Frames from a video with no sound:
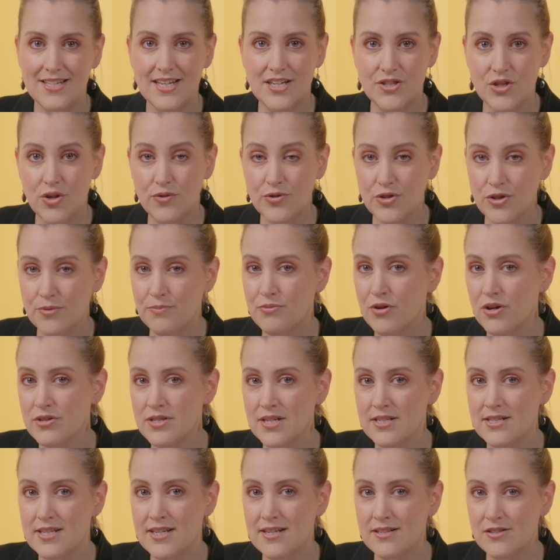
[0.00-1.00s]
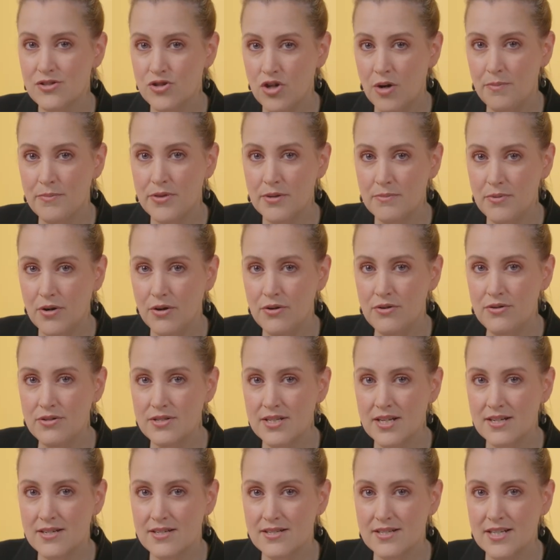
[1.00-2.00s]
Does offshore processing stop the
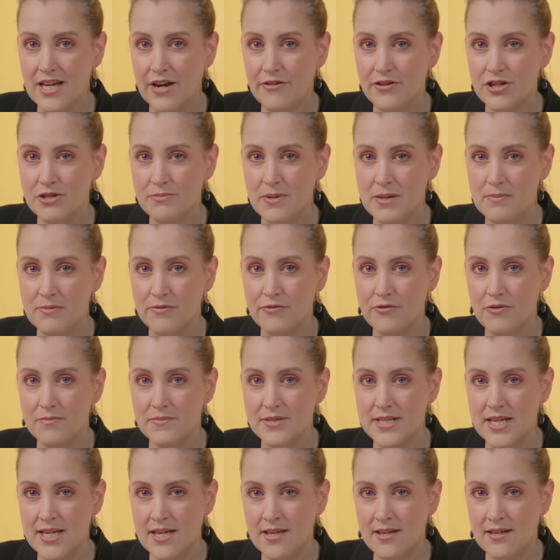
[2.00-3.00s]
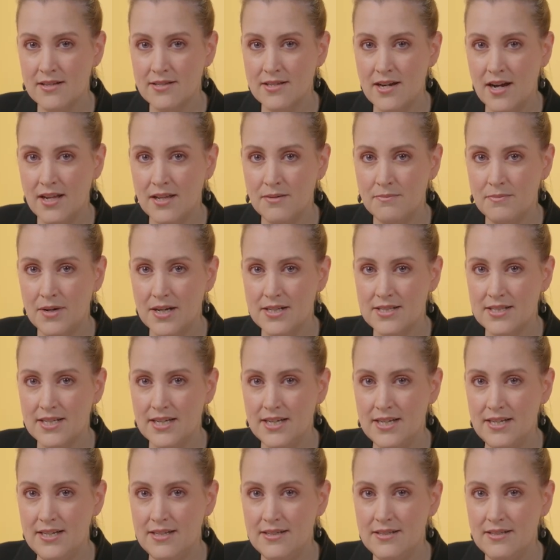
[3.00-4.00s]
boats and discourage people from seeking asylum by
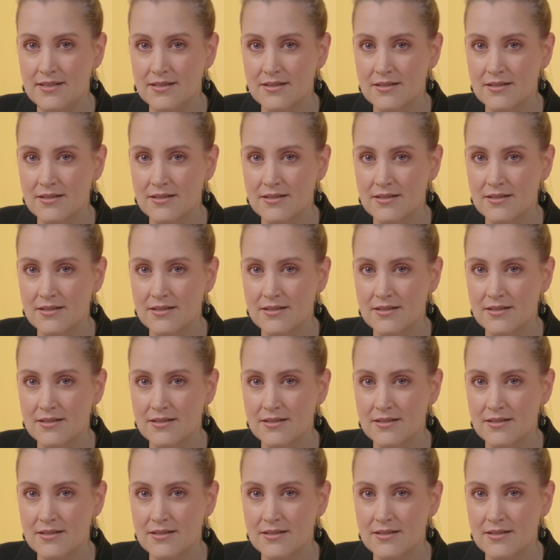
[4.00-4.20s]
sea?